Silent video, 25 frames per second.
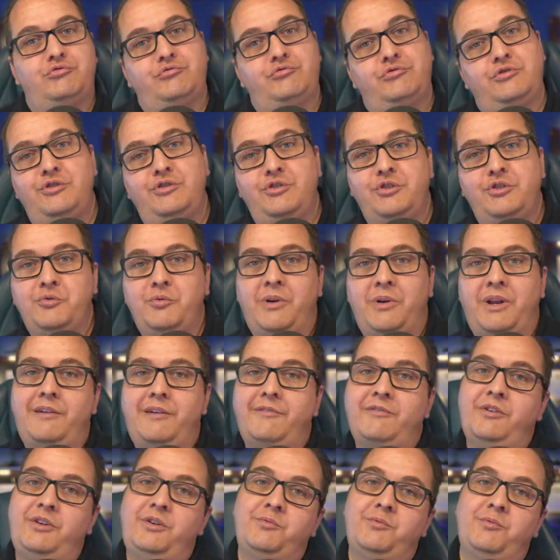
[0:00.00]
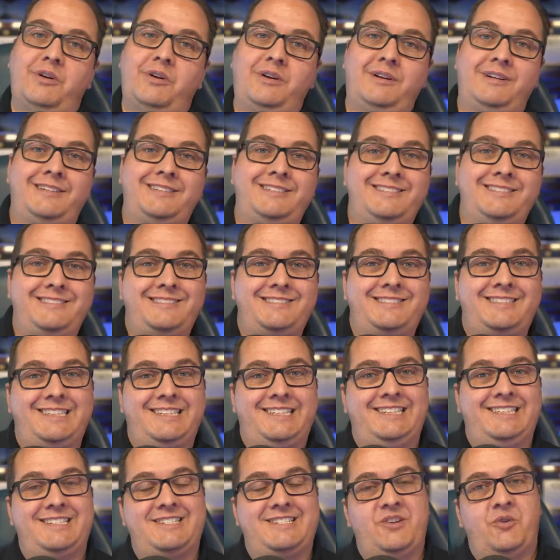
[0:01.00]
do whatever you want and
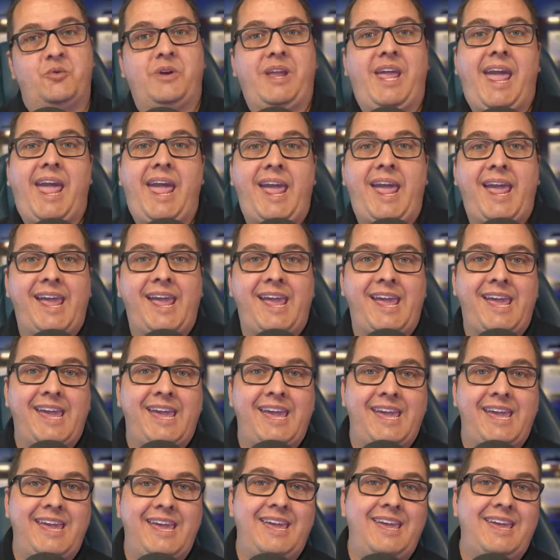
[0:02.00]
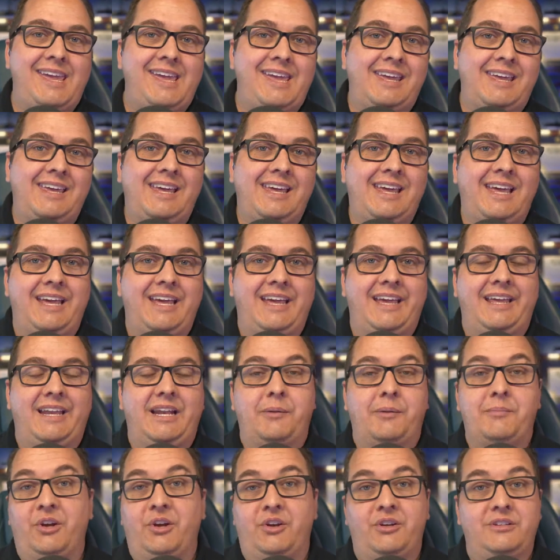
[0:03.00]
it's okay. And
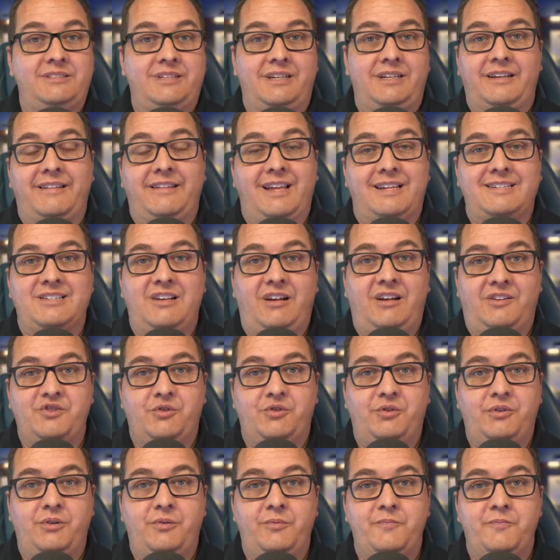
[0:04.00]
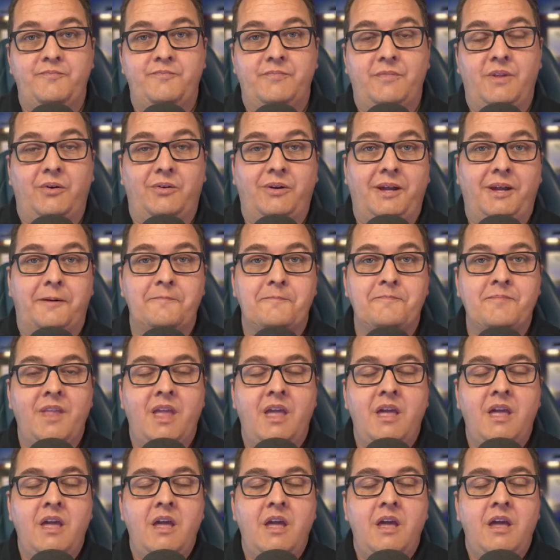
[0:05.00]
I'm here to tell you that's not true. Okay.
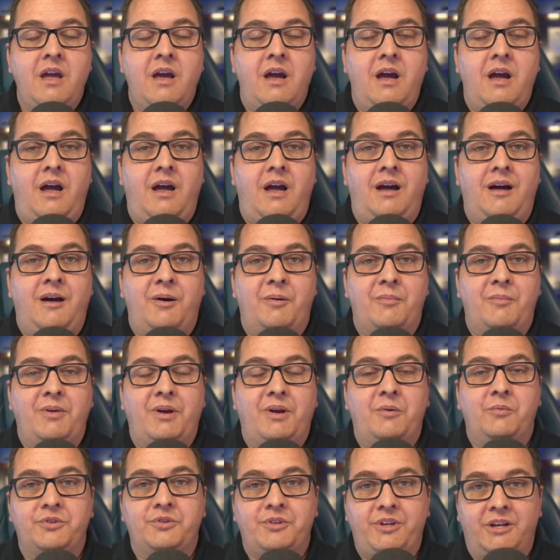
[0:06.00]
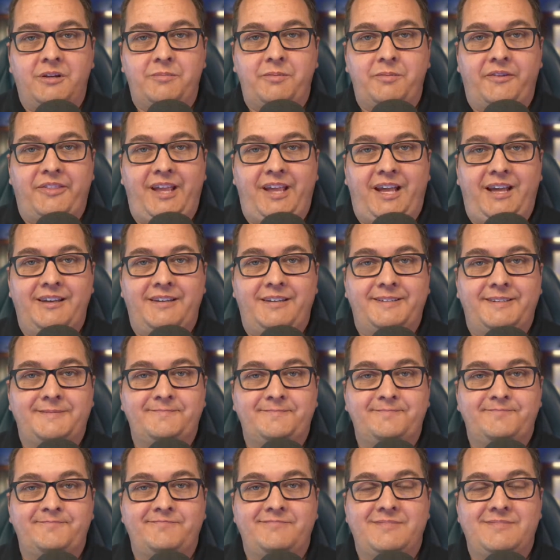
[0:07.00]
And we'll talk about that.
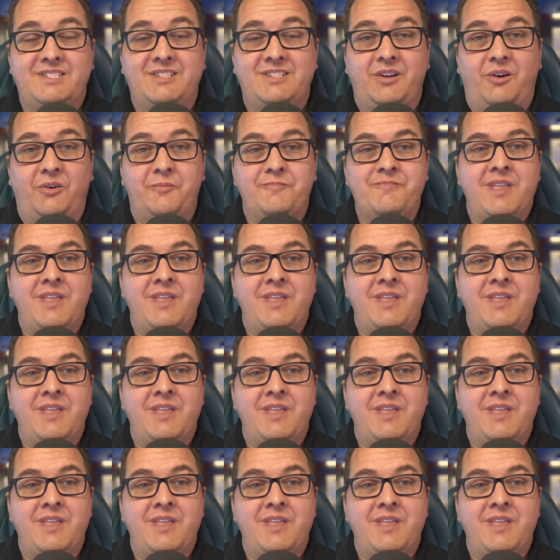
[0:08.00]
So,